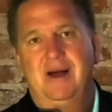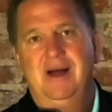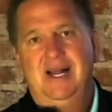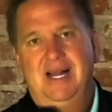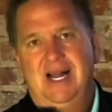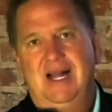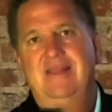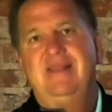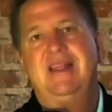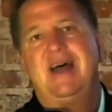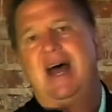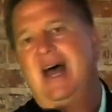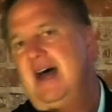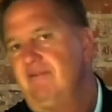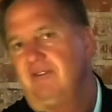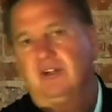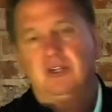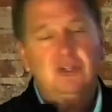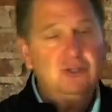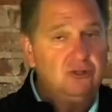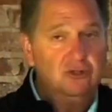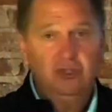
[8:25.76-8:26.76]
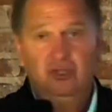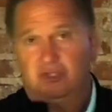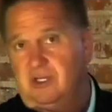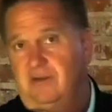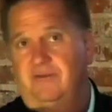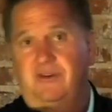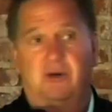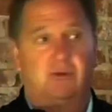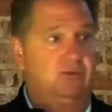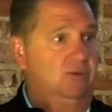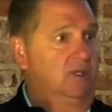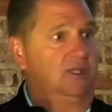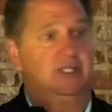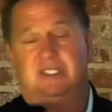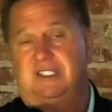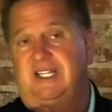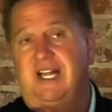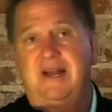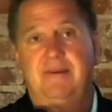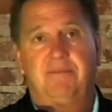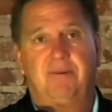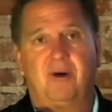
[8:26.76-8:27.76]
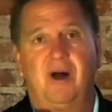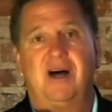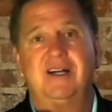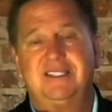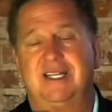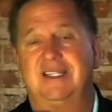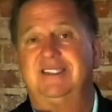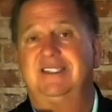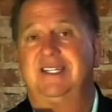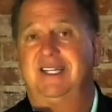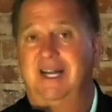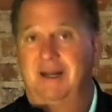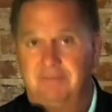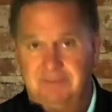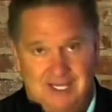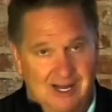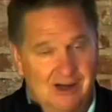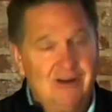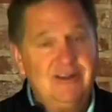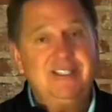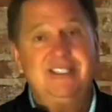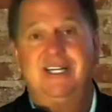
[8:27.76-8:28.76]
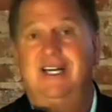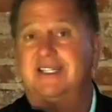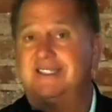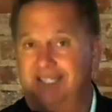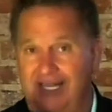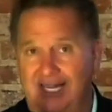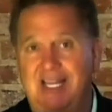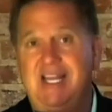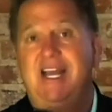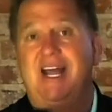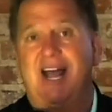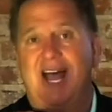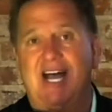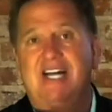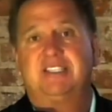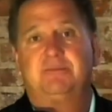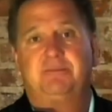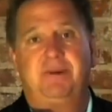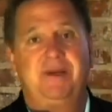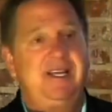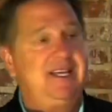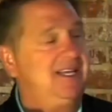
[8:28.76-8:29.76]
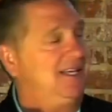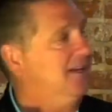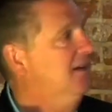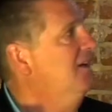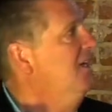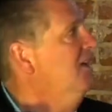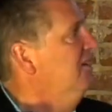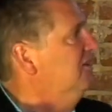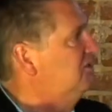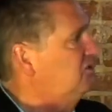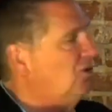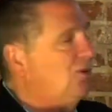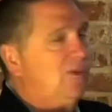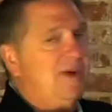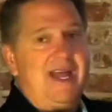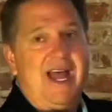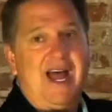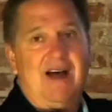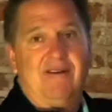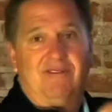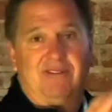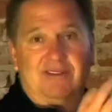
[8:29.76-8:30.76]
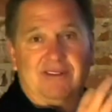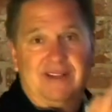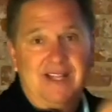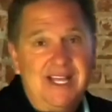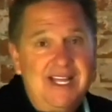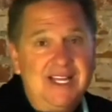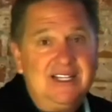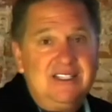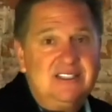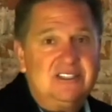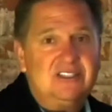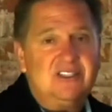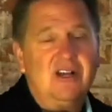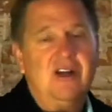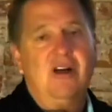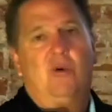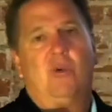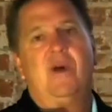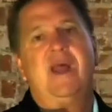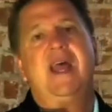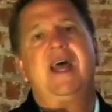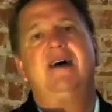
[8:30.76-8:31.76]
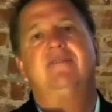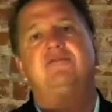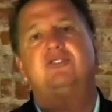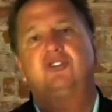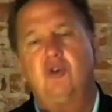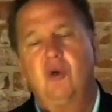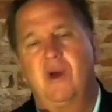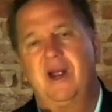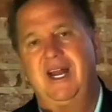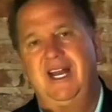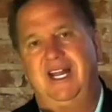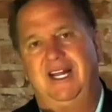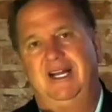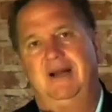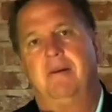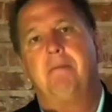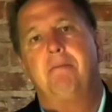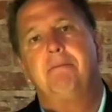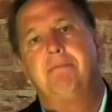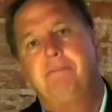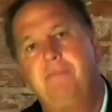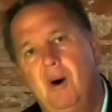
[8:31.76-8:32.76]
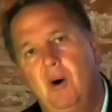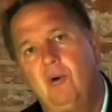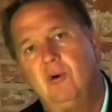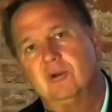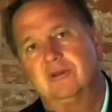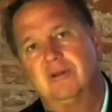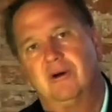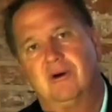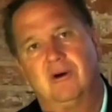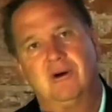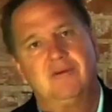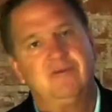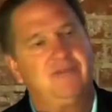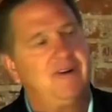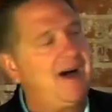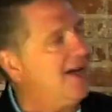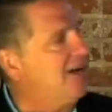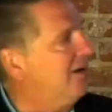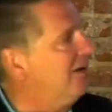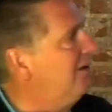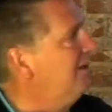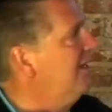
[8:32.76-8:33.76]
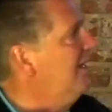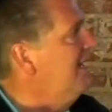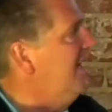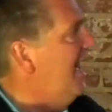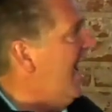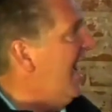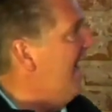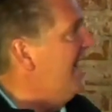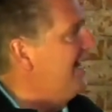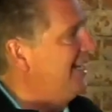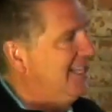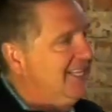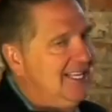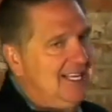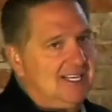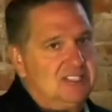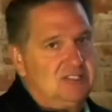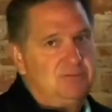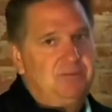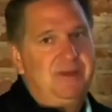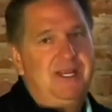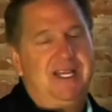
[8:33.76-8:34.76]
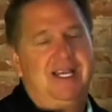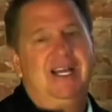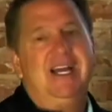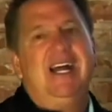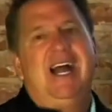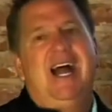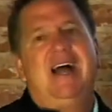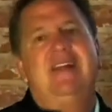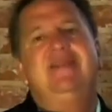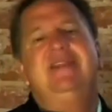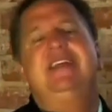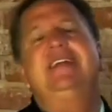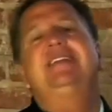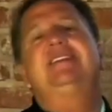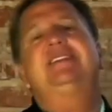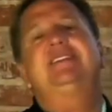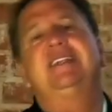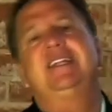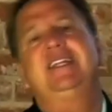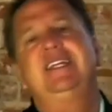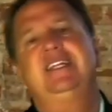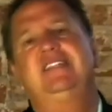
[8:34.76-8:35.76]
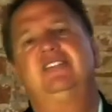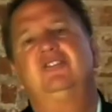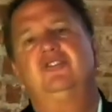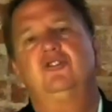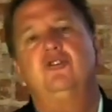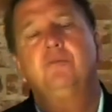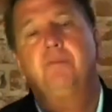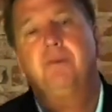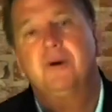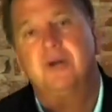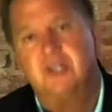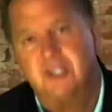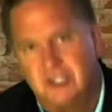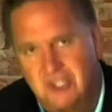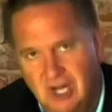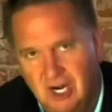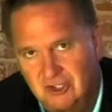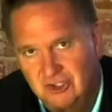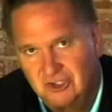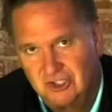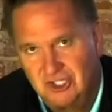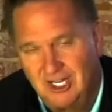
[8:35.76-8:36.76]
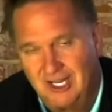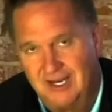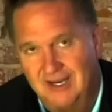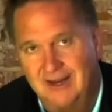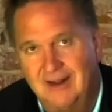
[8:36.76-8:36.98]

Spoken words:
in the evolution of your real estate process, and I'm telling you, it's EXP. So we have leads, we have training. Both are vital at EXP. And this leads to production.